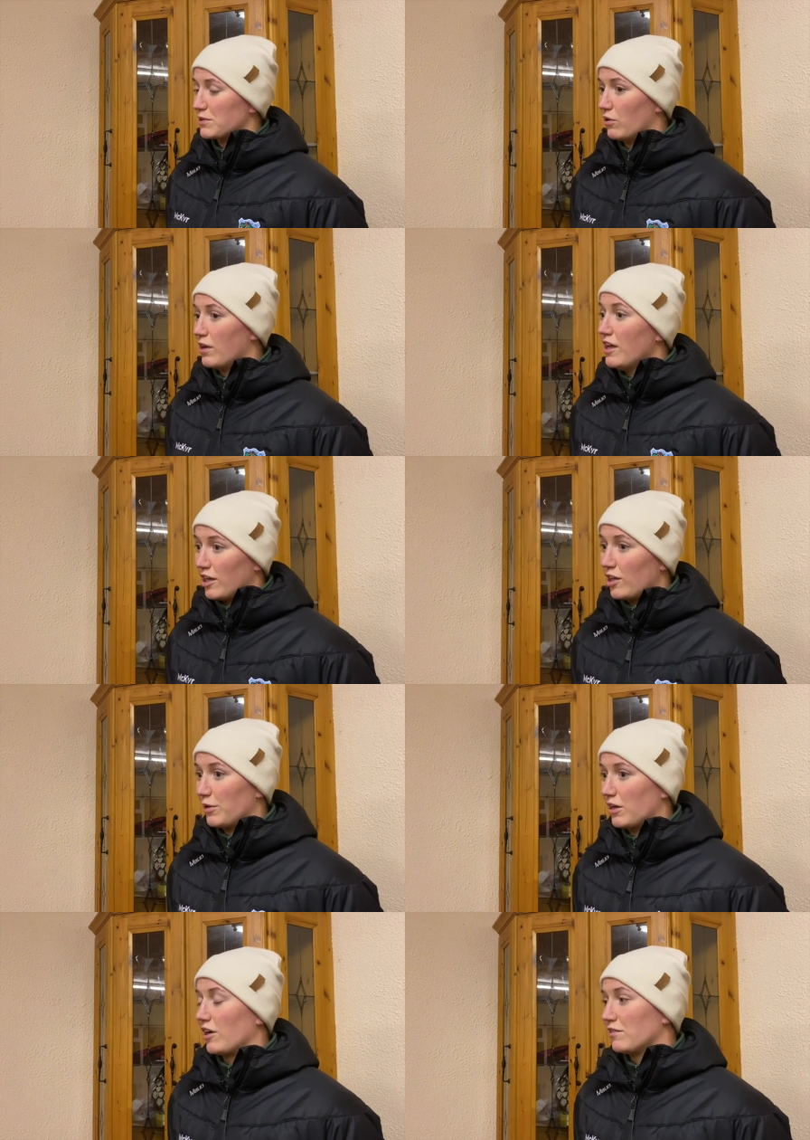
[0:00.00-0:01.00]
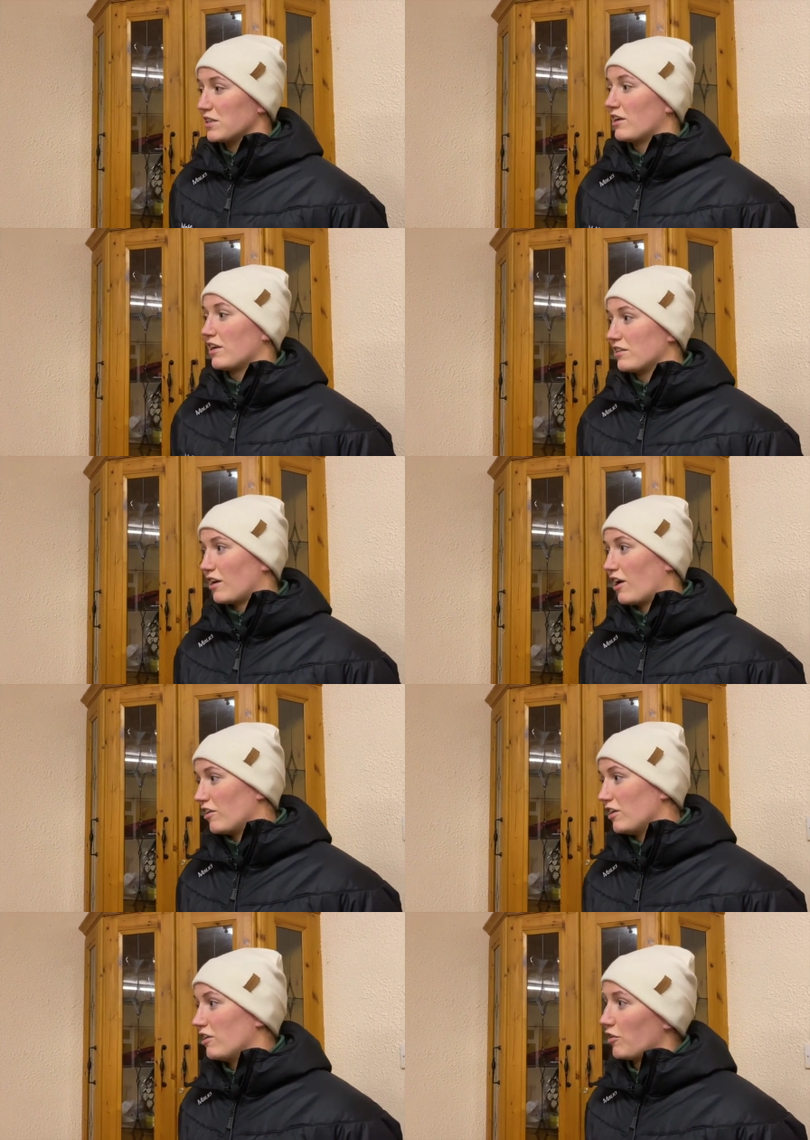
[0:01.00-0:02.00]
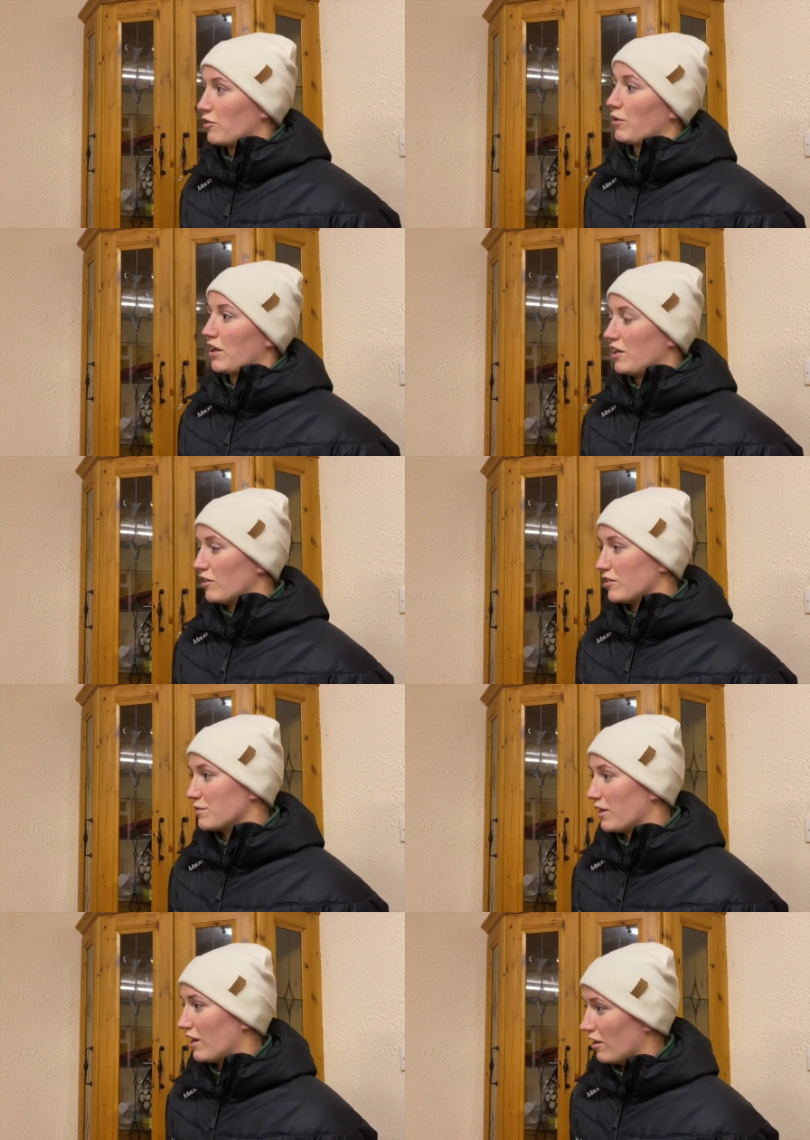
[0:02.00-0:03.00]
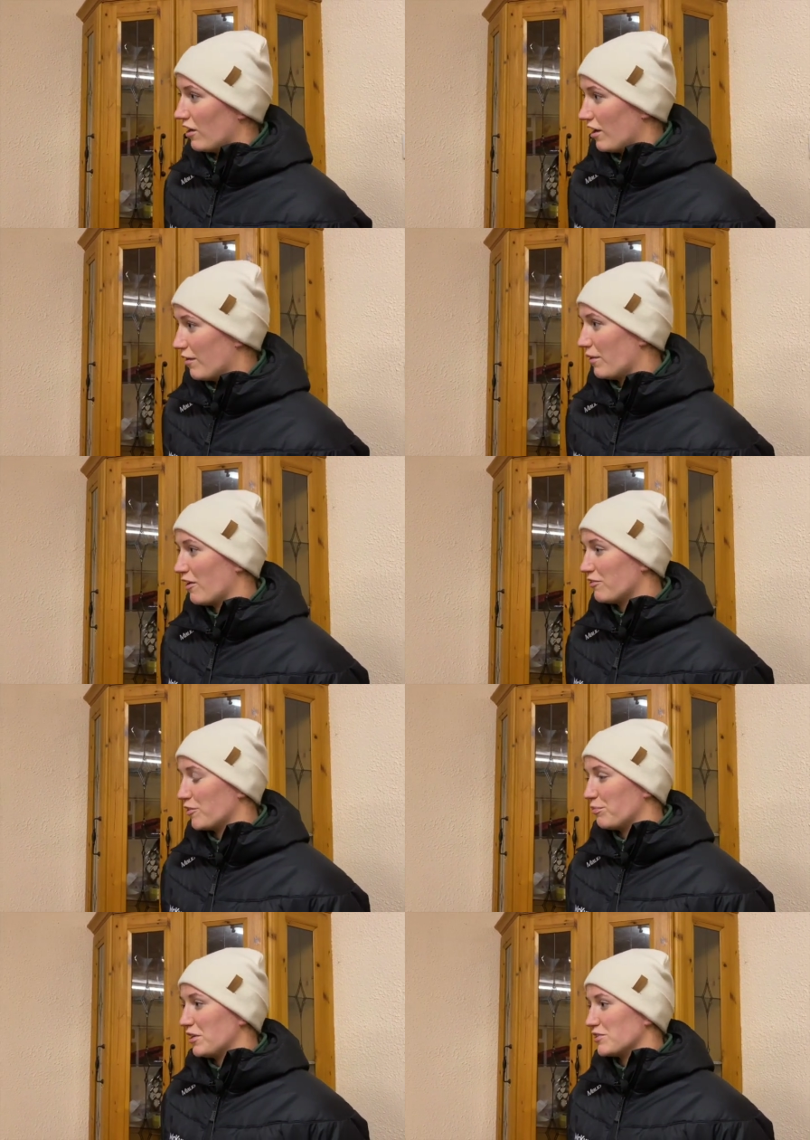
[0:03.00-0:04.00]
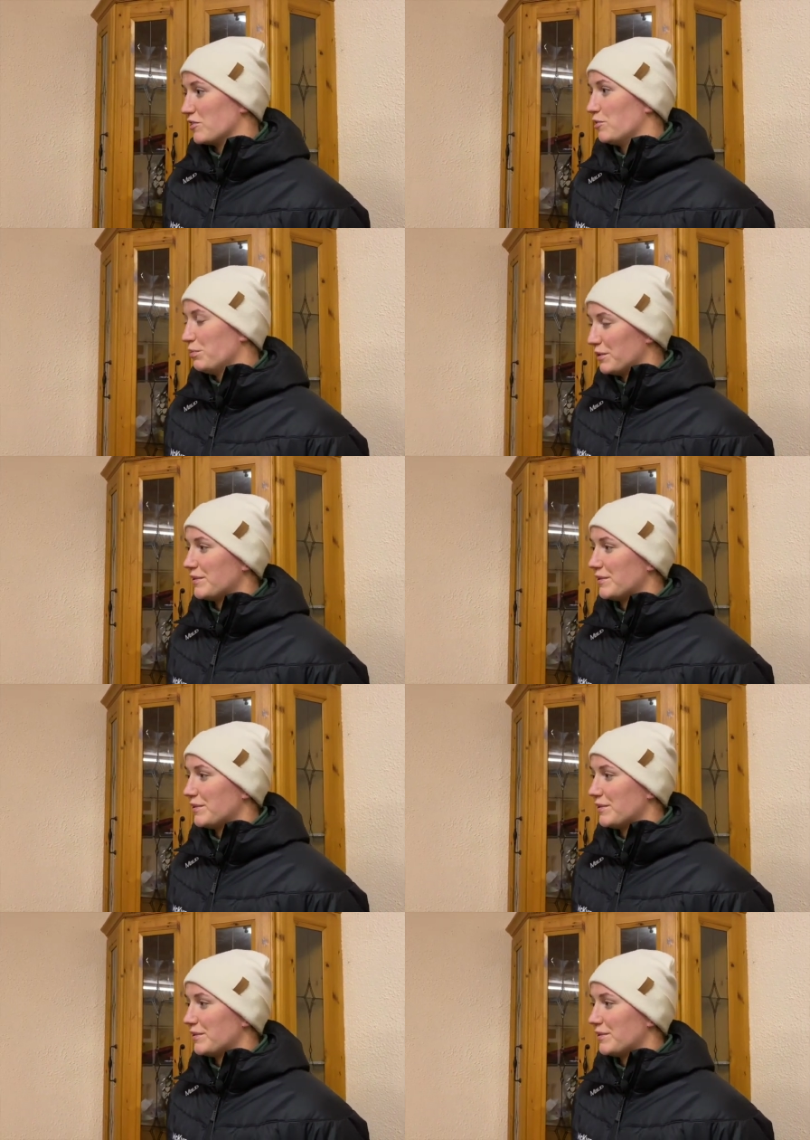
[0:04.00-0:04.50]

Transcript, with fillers: So it'll be kind of exciting to get our league underway here as well after it being done up.